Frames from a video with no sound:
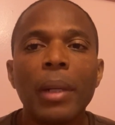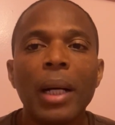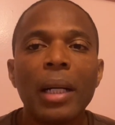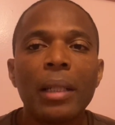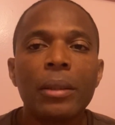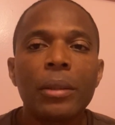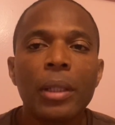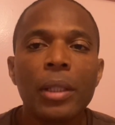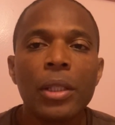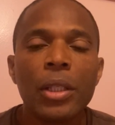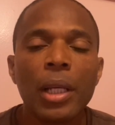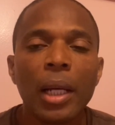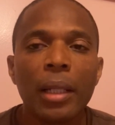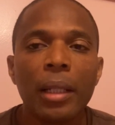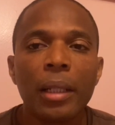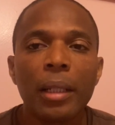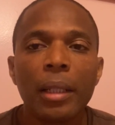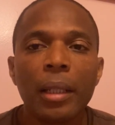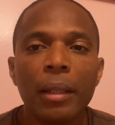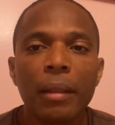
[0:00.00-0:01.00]
back to the
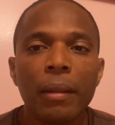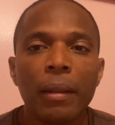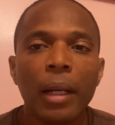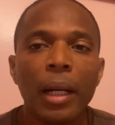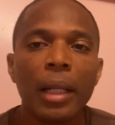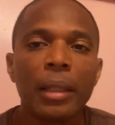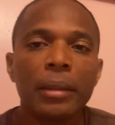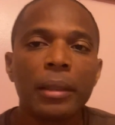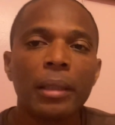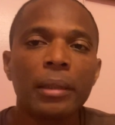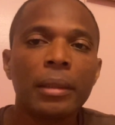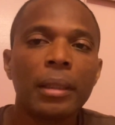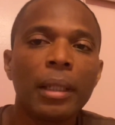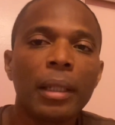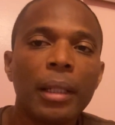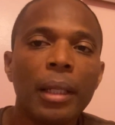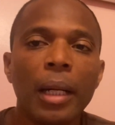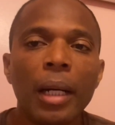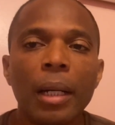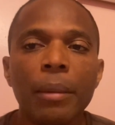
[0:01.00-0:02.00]
channel here. As I said,
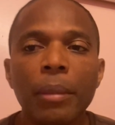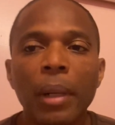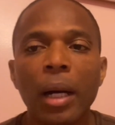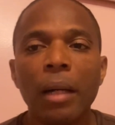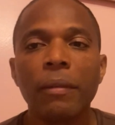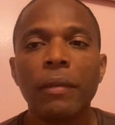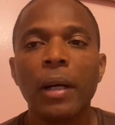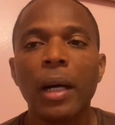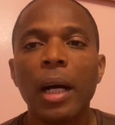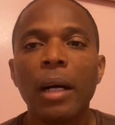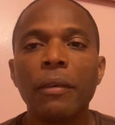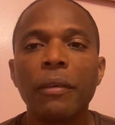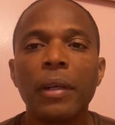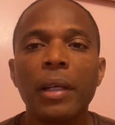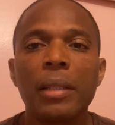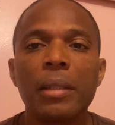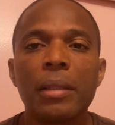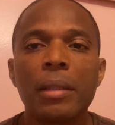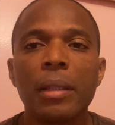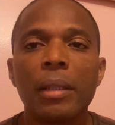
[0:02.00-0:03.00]
um, I have an
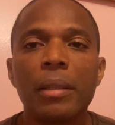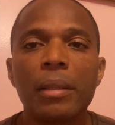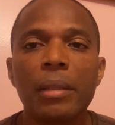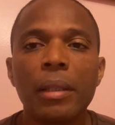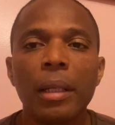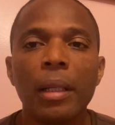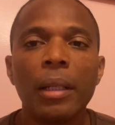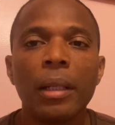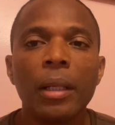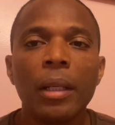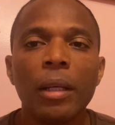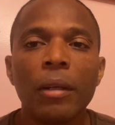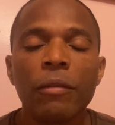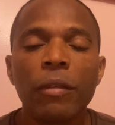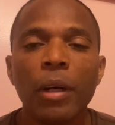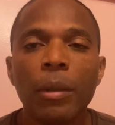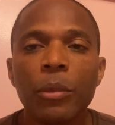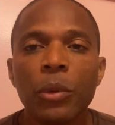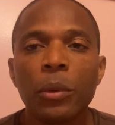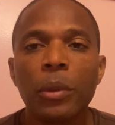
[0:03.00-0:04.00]
African sister
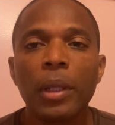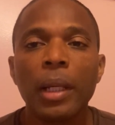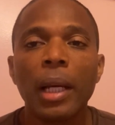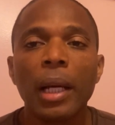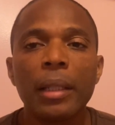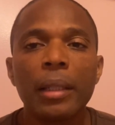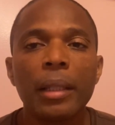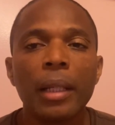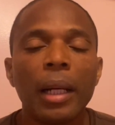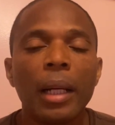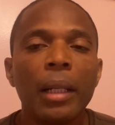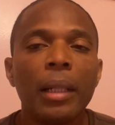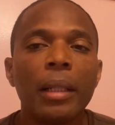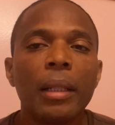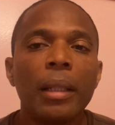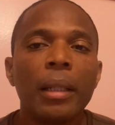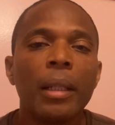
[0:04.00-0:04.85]
from Uganda.